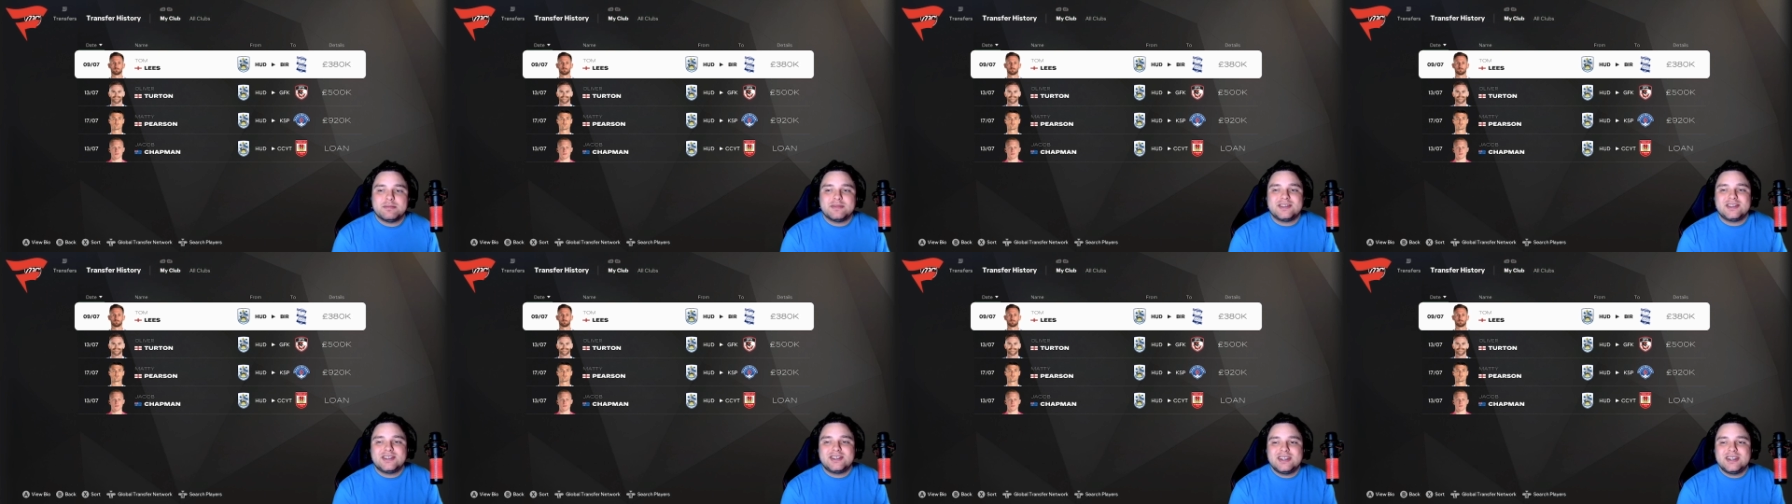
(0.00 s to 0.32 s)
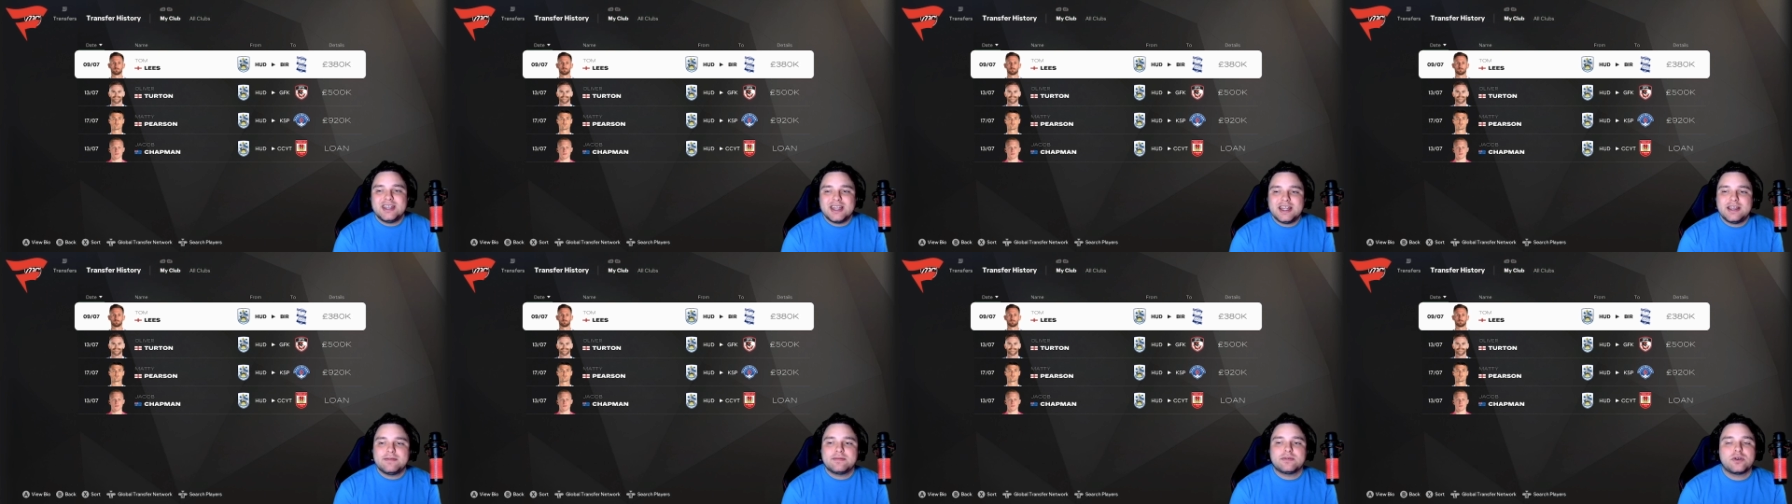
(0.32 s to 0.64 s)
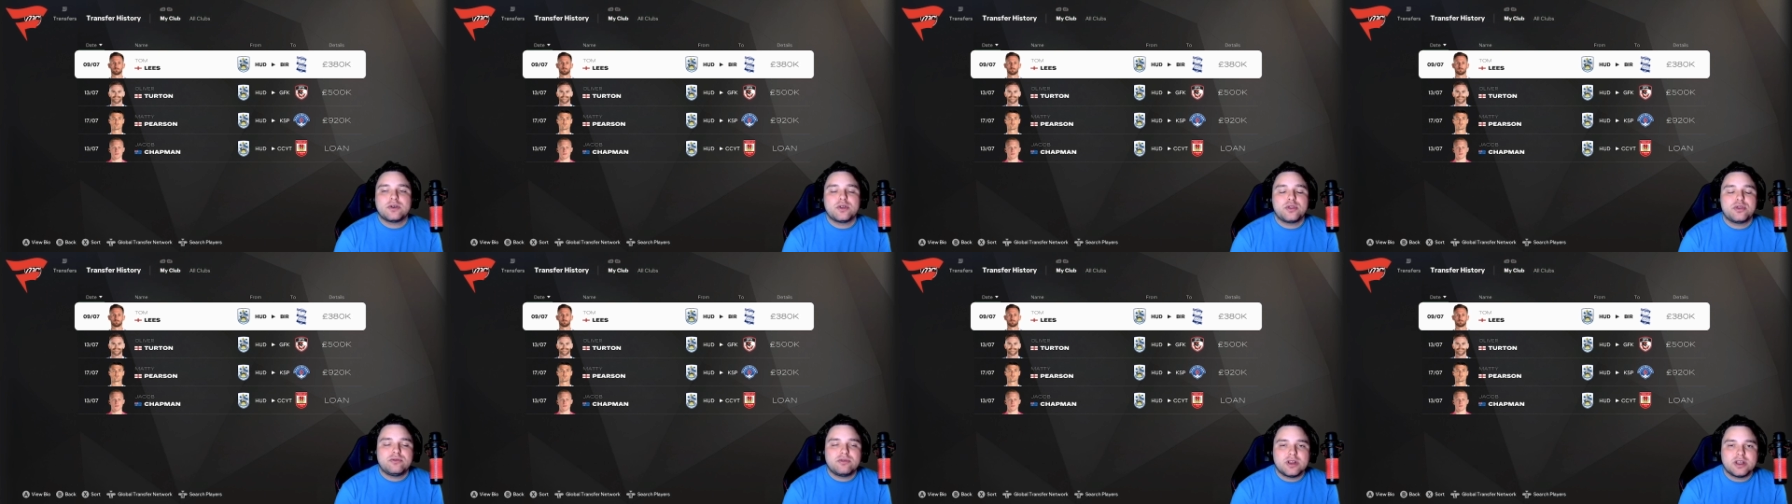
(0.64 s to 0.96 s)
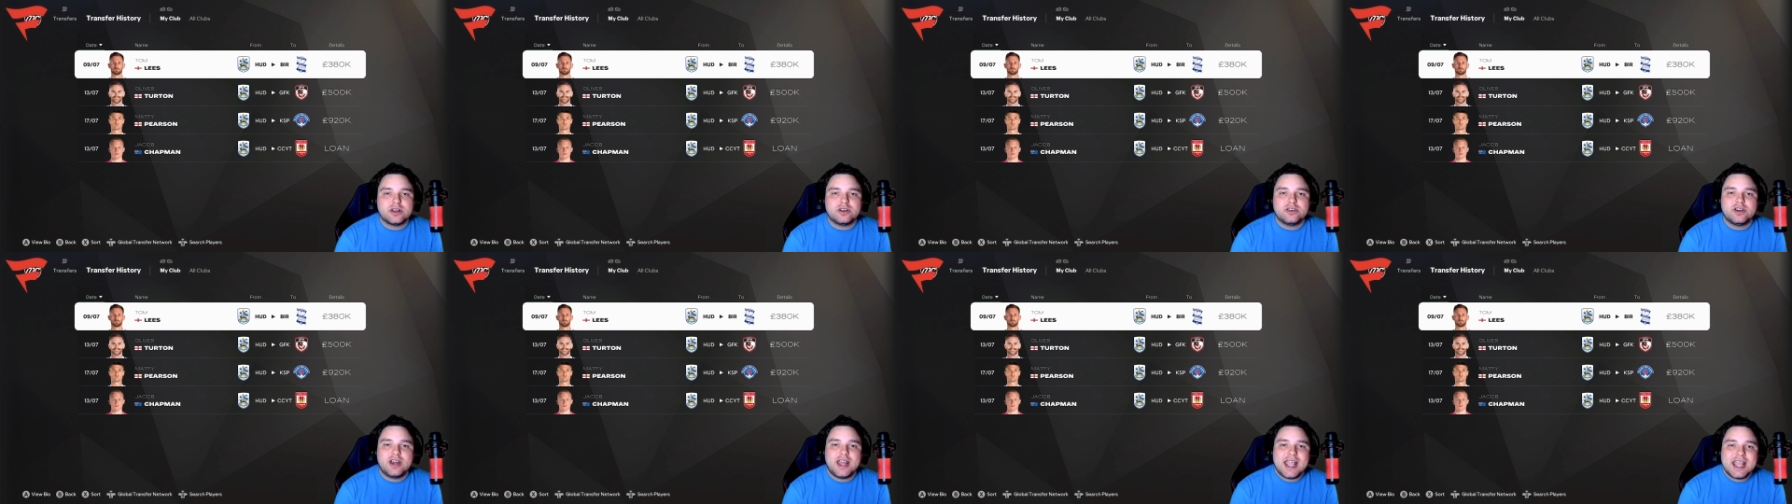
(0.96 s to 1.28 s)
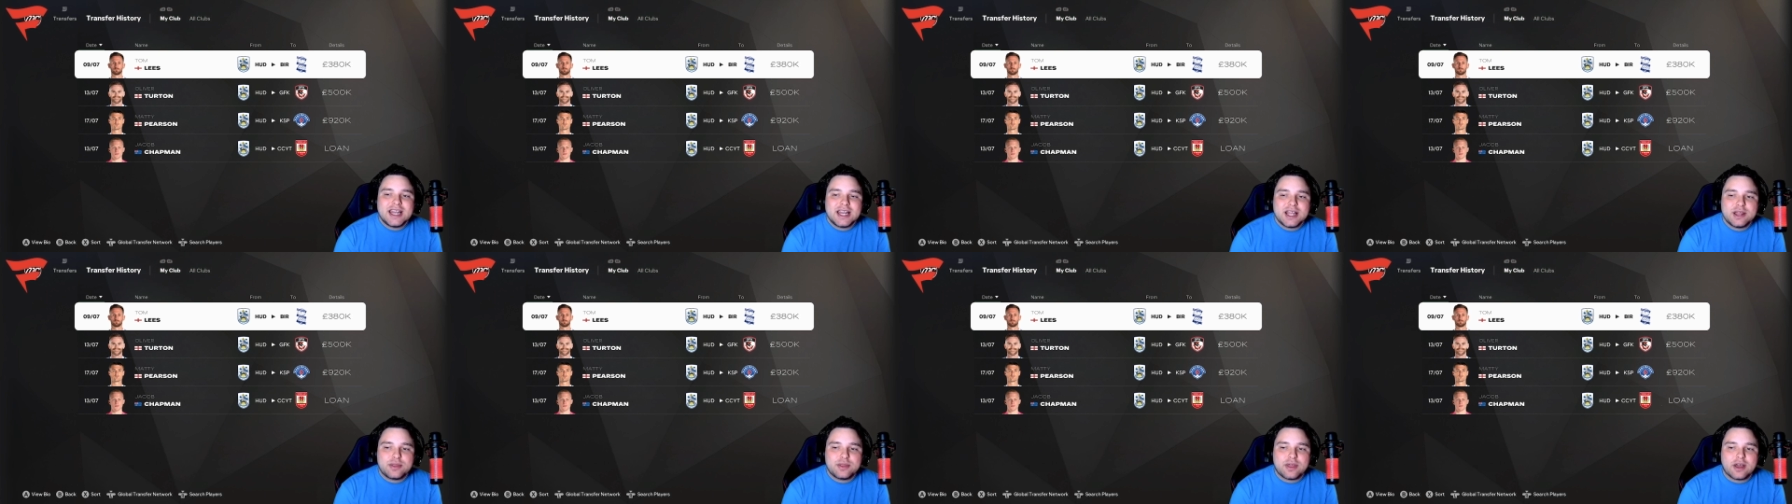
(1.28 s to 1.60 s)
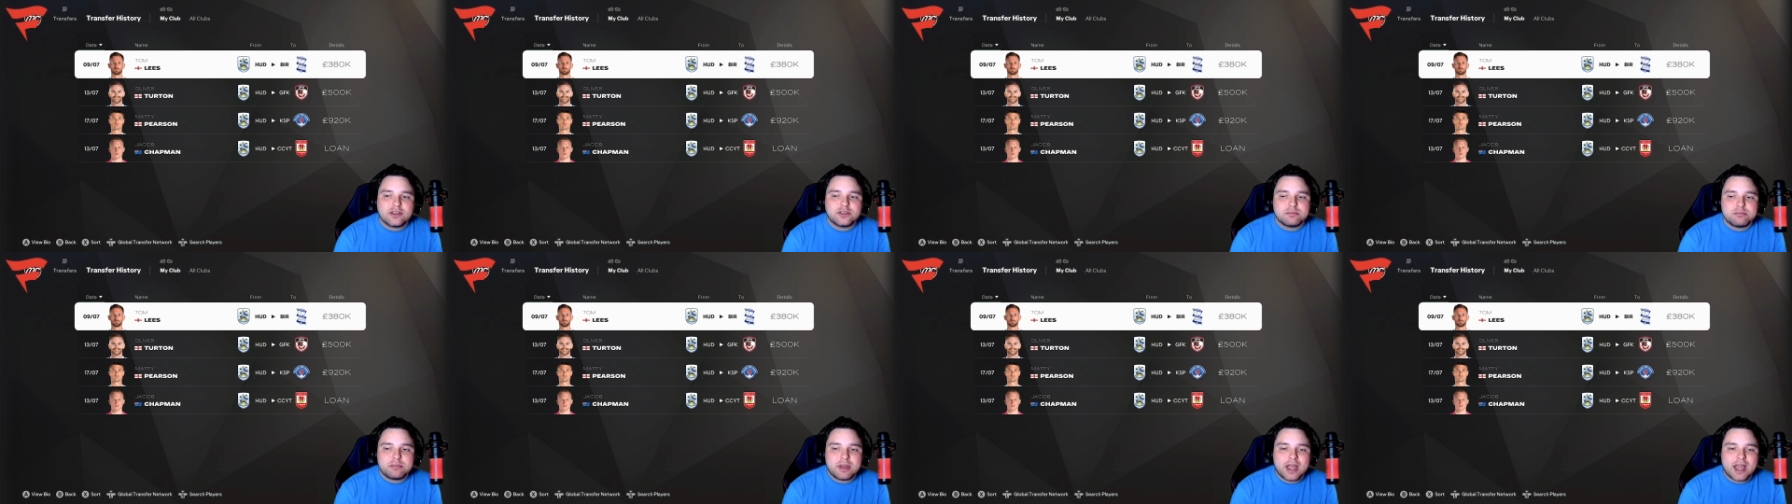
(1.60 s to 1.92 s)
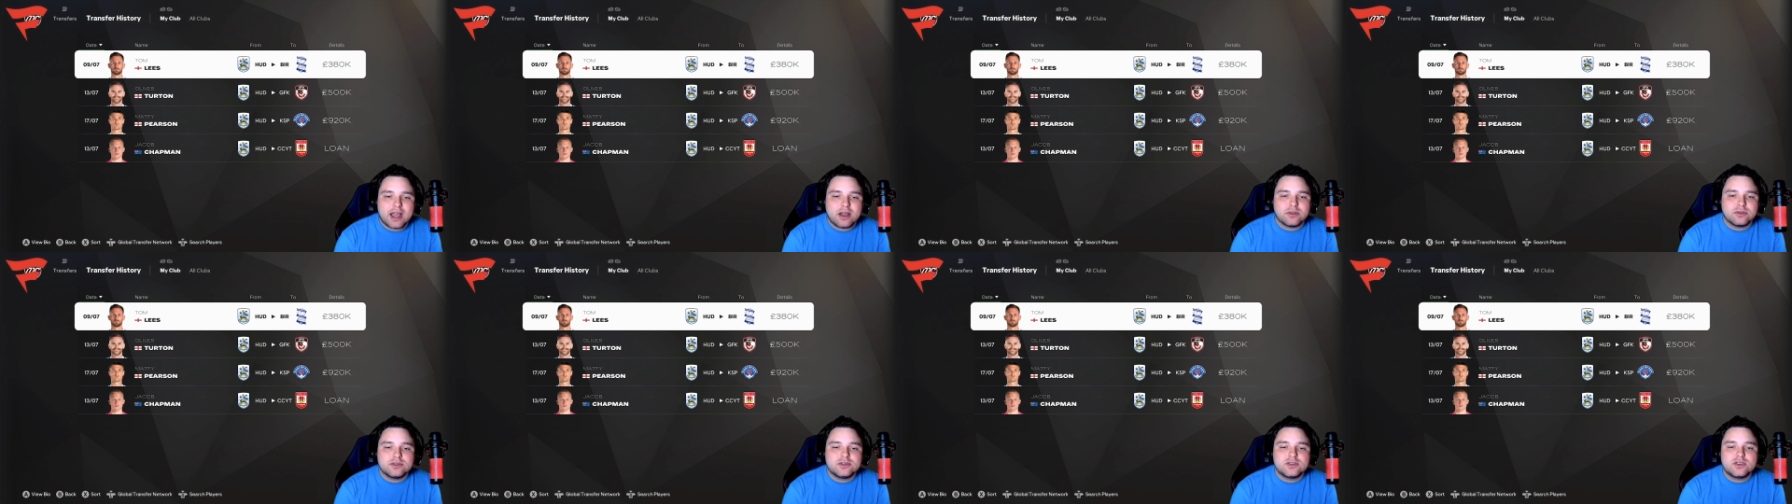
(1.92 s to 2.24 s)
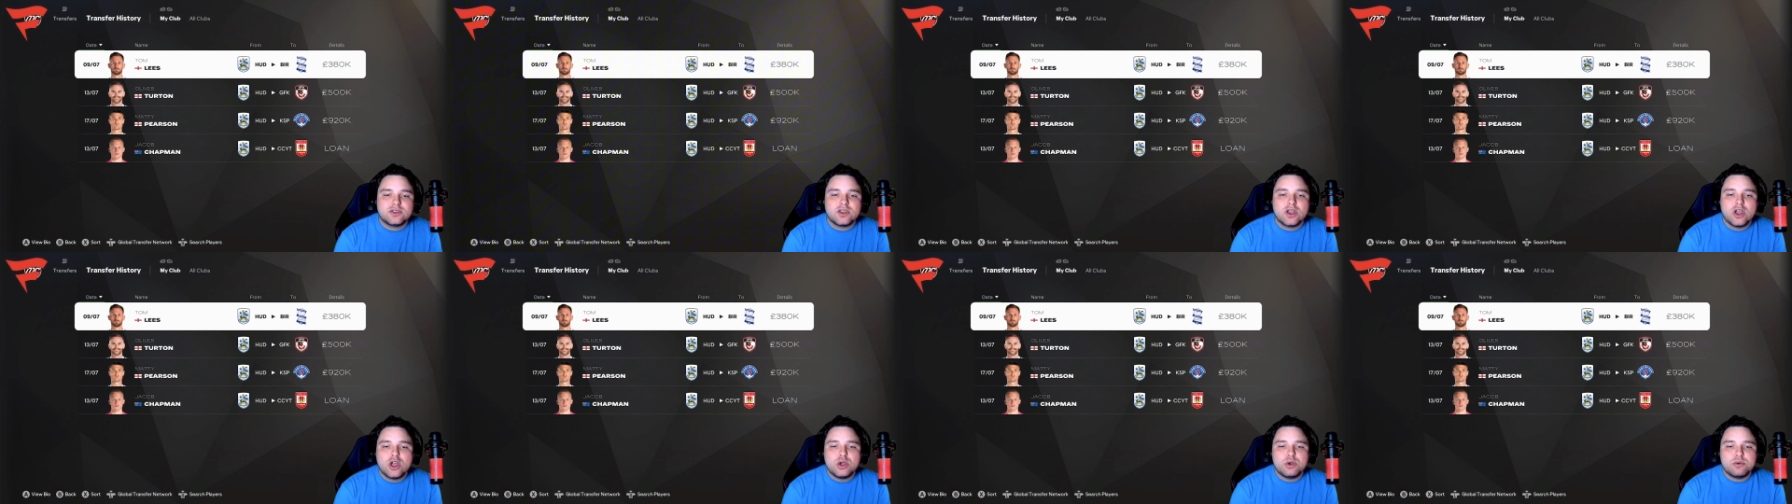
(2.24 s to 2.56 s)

City for £380,000.